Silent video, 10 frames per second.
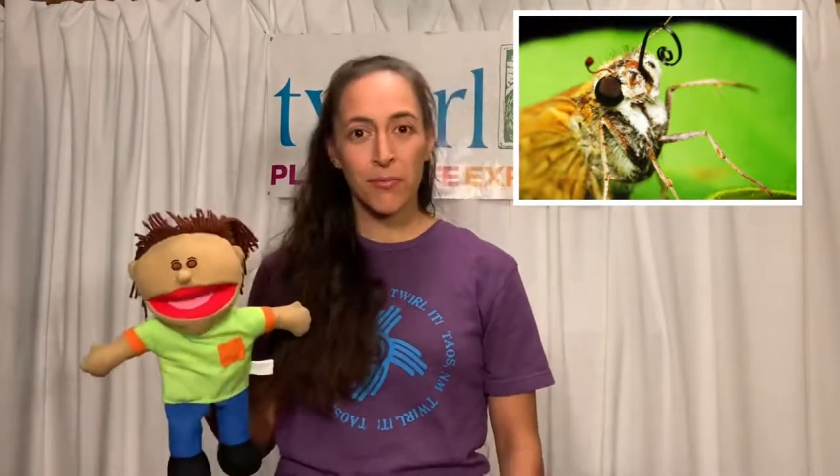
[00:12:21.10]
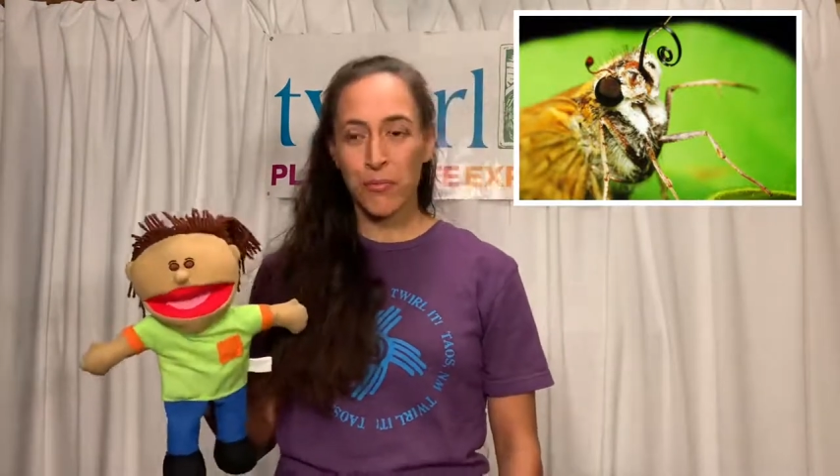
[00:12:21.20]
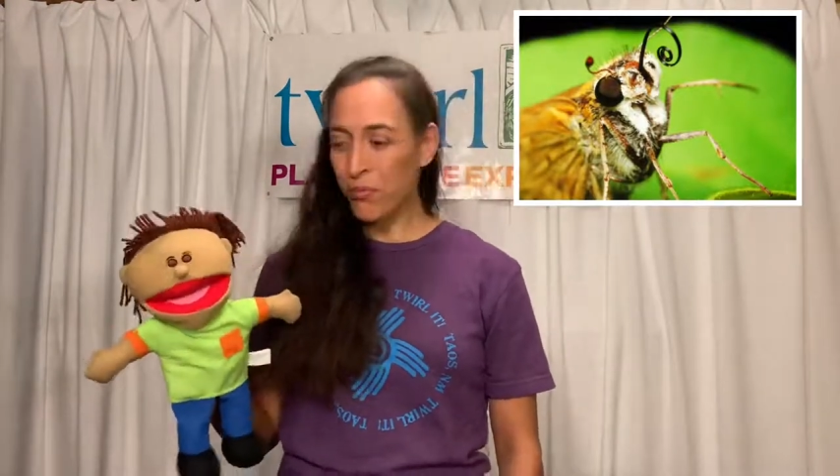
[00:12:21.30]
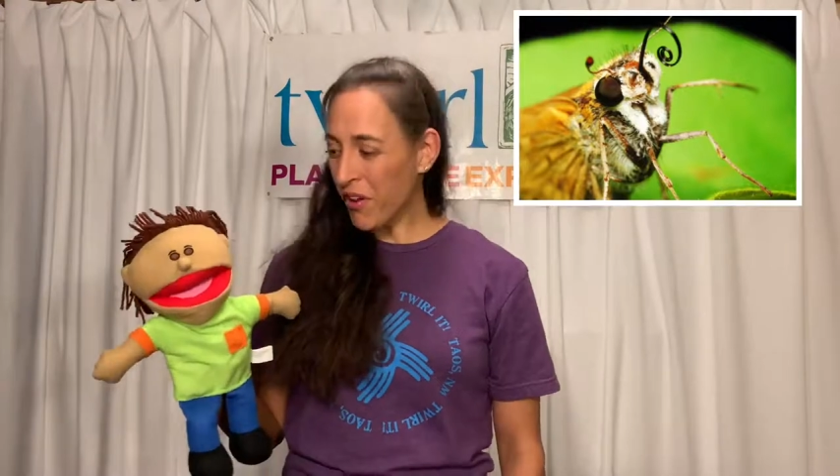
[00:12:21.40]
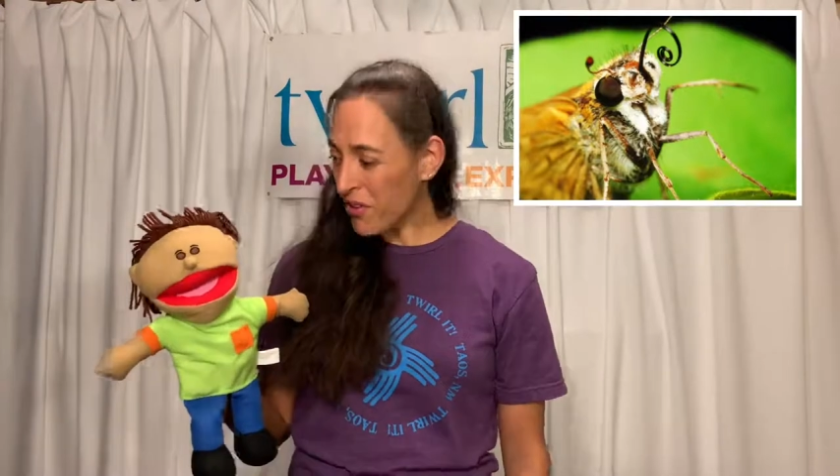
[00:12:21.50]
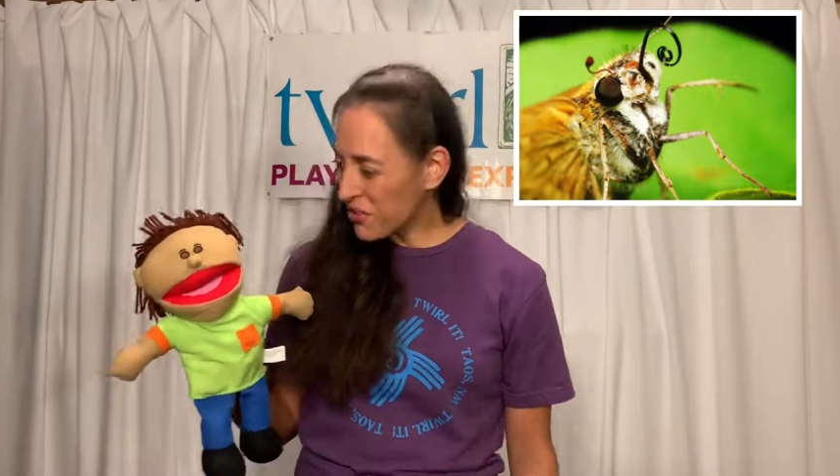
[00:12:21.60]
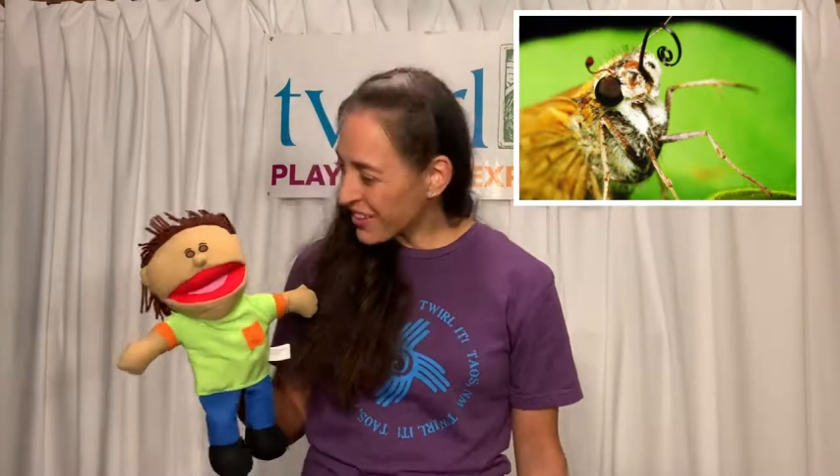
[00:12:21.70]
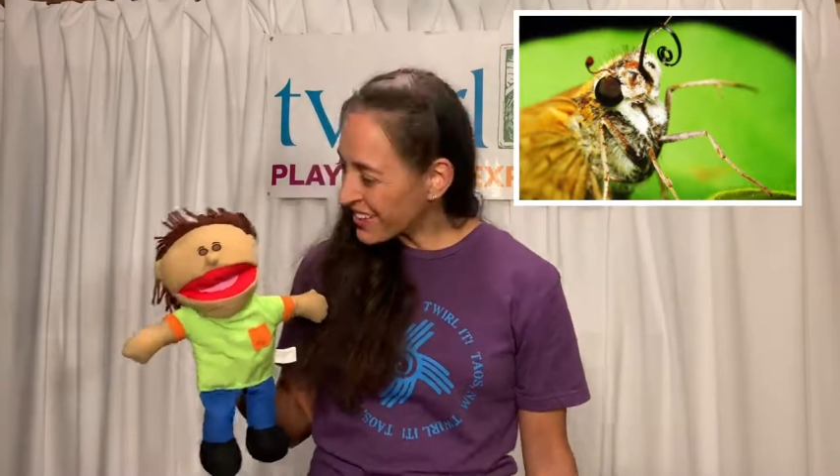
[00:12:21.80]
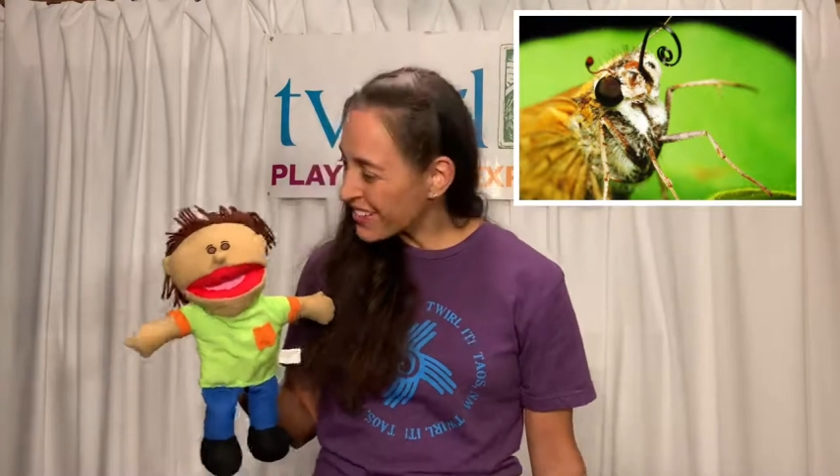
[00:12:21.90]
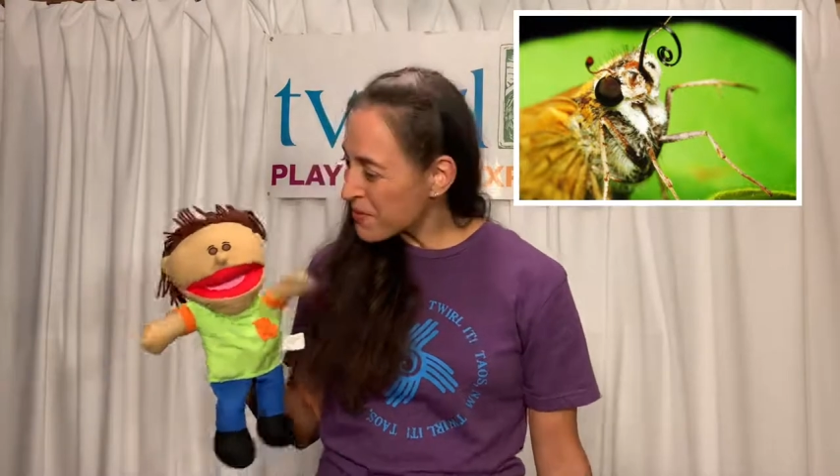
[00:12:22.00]
Whoa, that
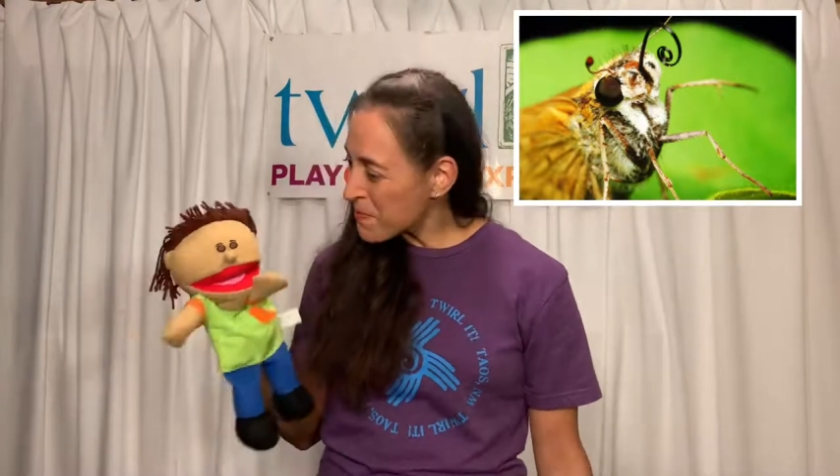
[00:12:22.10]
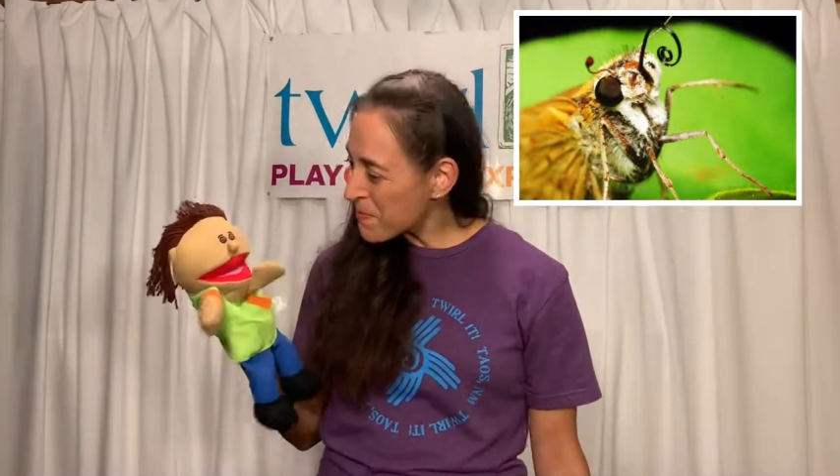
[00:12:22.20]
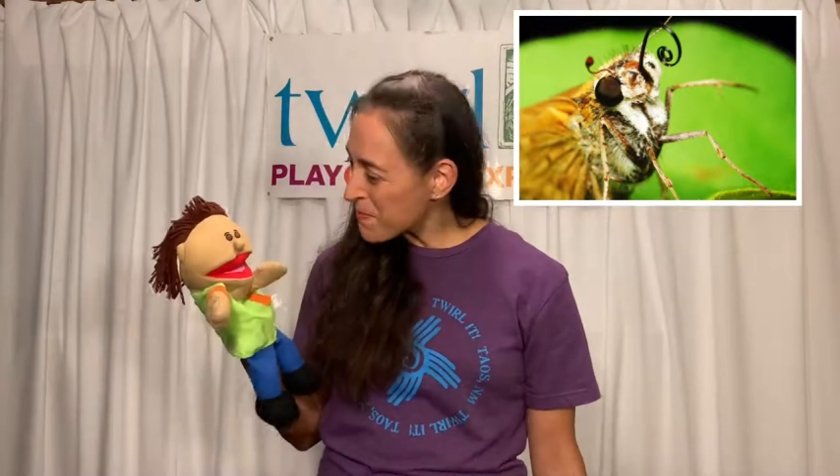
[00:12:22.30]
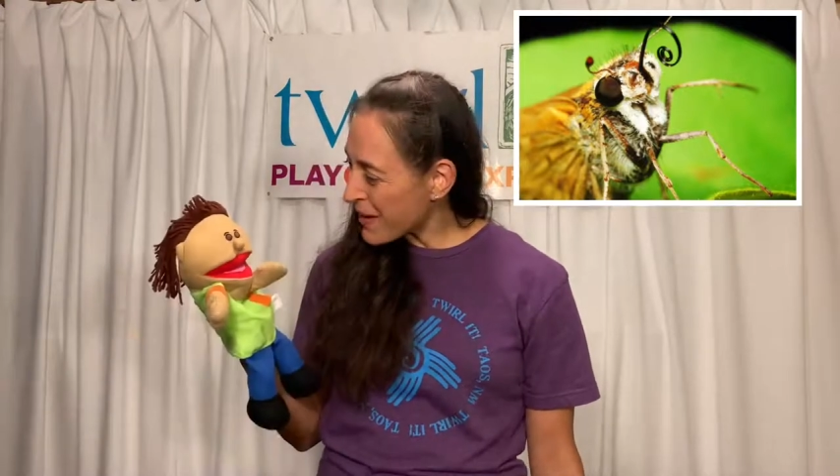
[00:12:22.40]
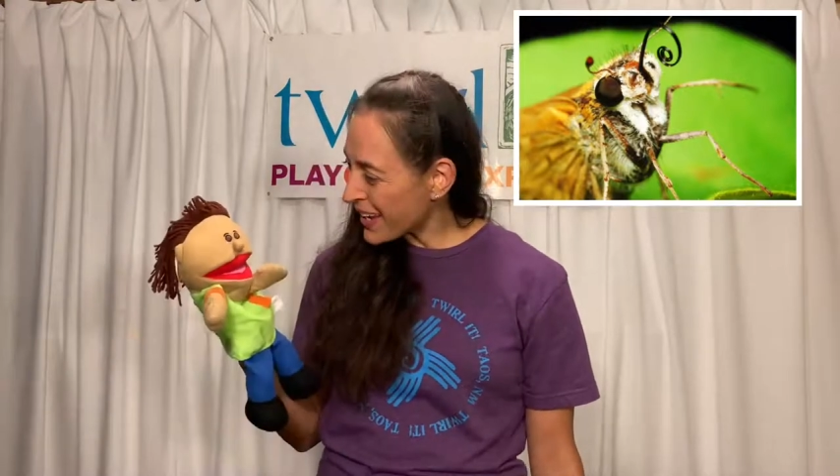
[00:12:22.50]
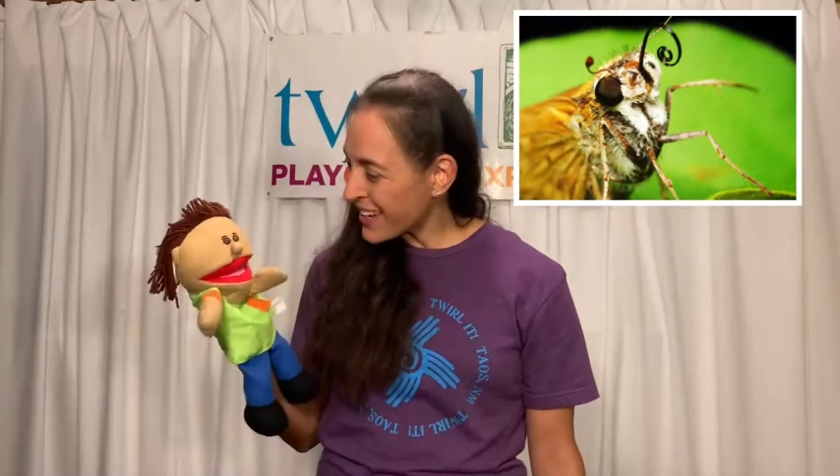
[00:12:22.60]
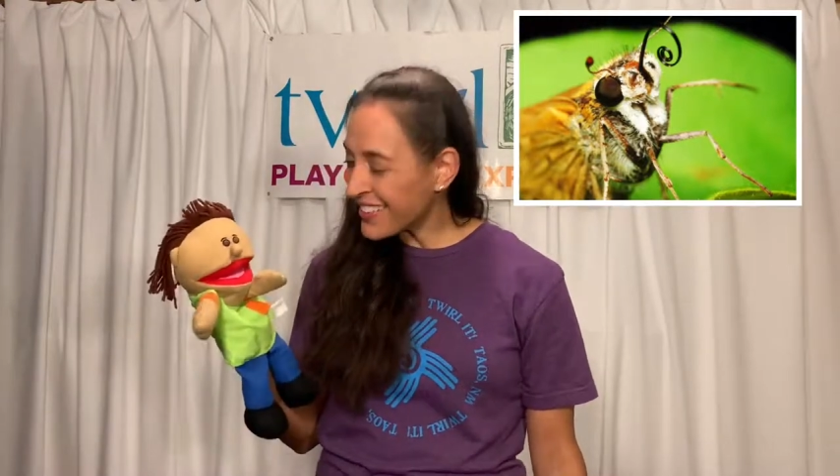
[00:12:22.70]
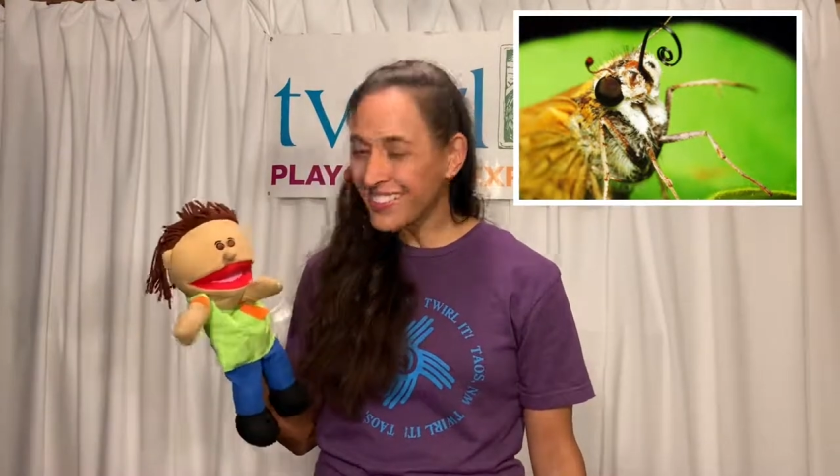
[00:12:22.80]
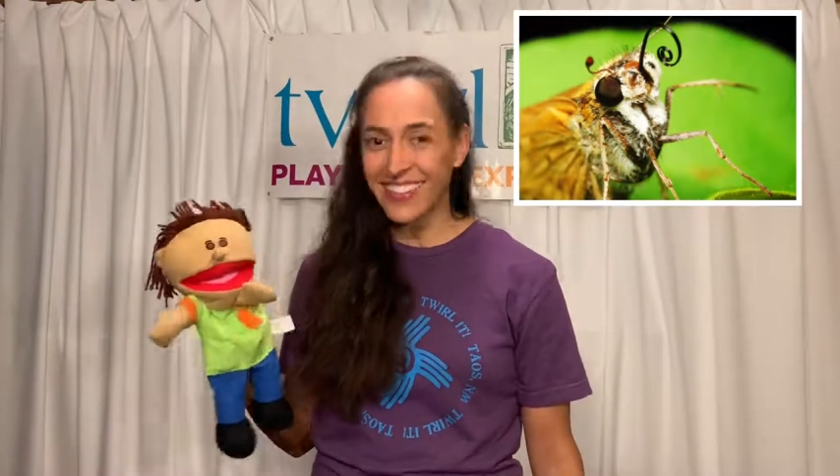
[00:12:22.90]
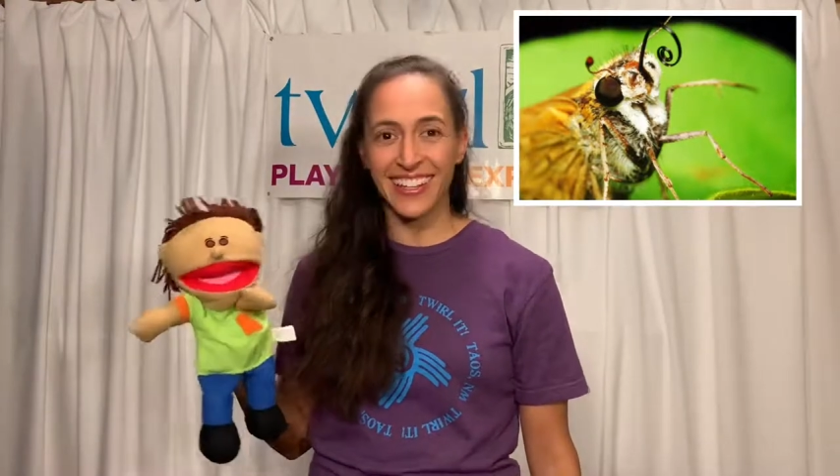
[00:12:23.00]
is
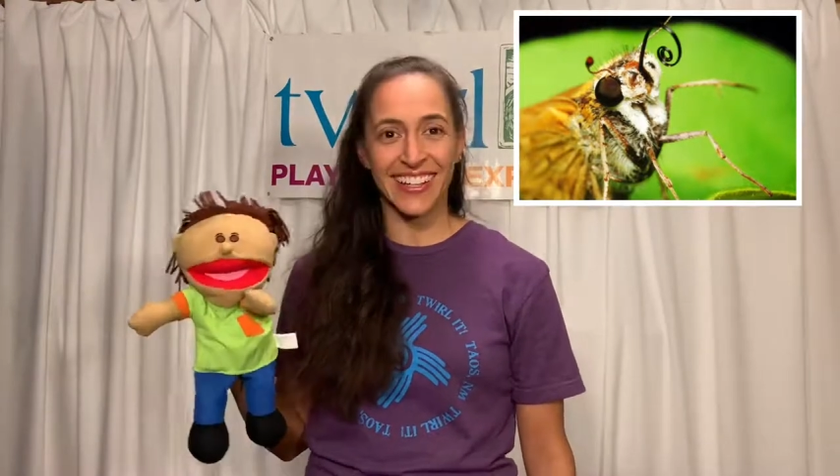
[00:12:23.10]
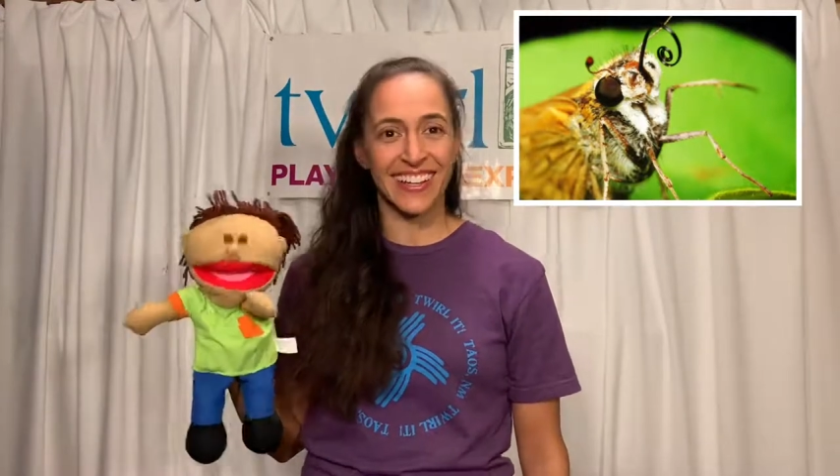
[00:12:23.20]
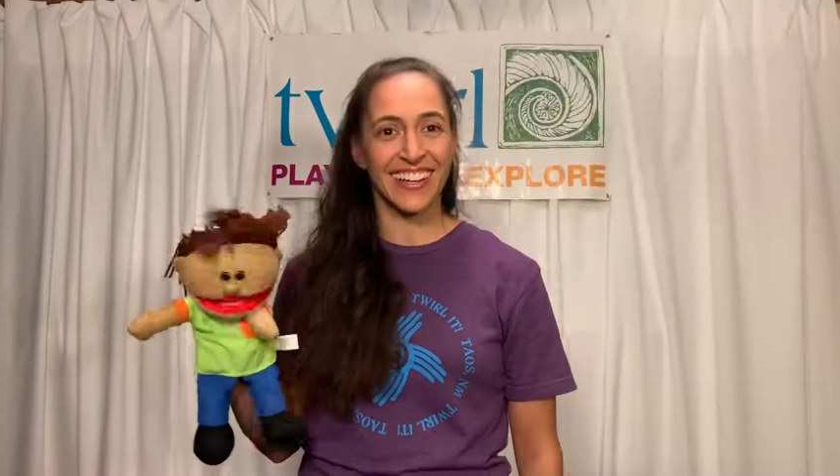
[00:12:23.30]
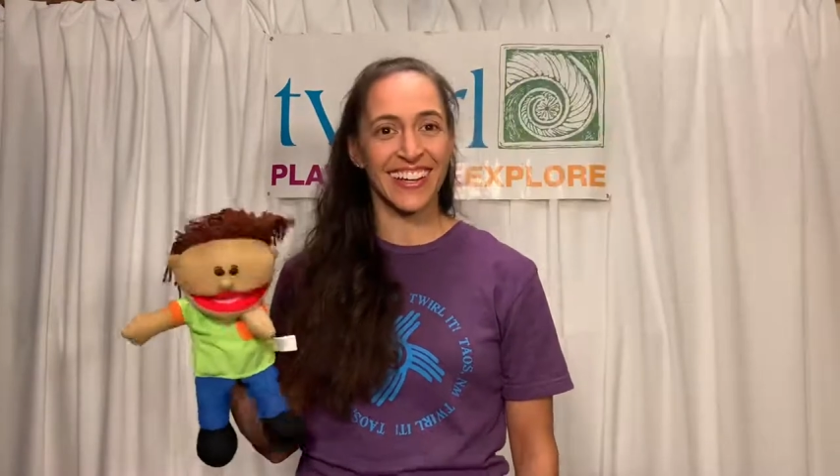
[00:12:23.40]
amazing.